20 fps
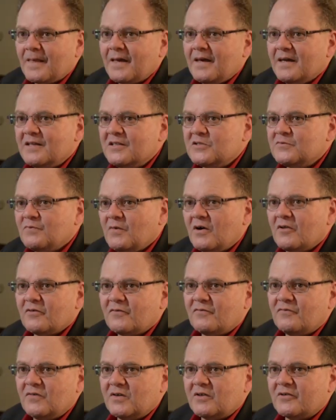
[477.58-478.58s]
And his father
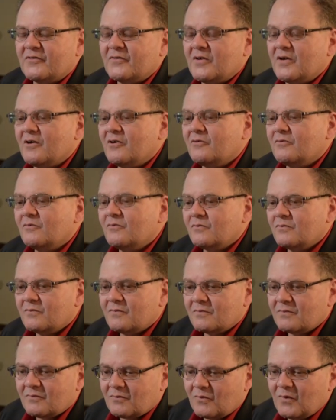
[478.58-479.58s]
figured out
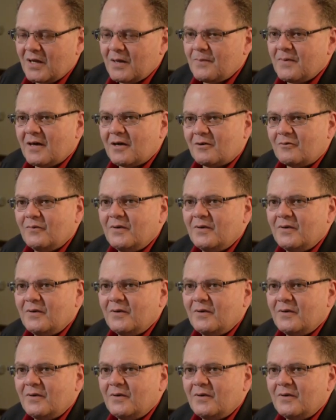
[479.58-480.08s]
way back